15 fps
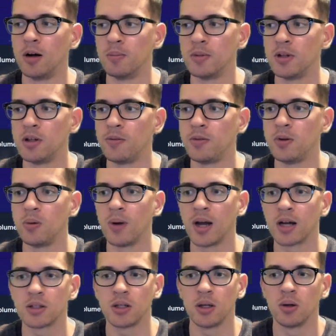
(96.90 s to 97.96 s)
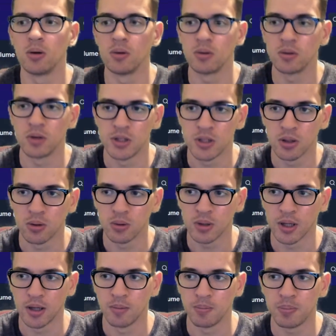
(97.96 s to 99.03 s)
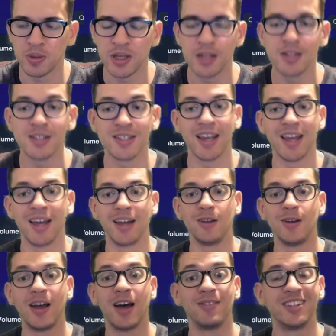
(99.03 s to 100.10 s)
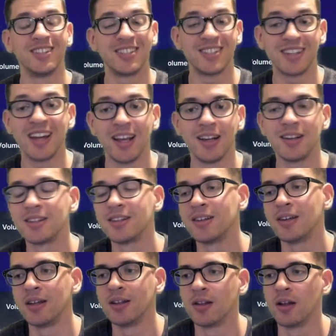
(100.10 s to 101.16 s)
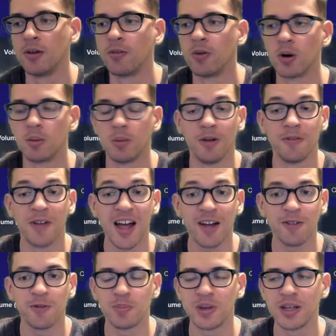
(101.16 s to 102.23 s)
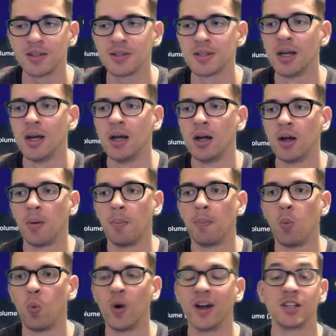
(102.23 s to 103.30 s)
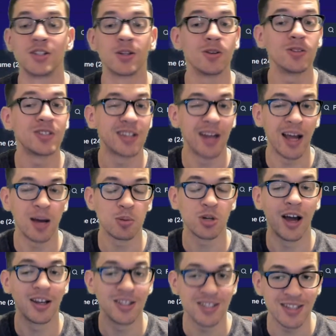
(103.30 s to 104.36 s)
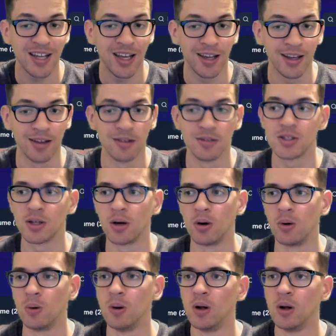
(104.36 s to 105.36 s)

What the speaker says: if you actually hold the token BEETS and you have it staked in the form of fBEETS, when a certain snapshot is taken, so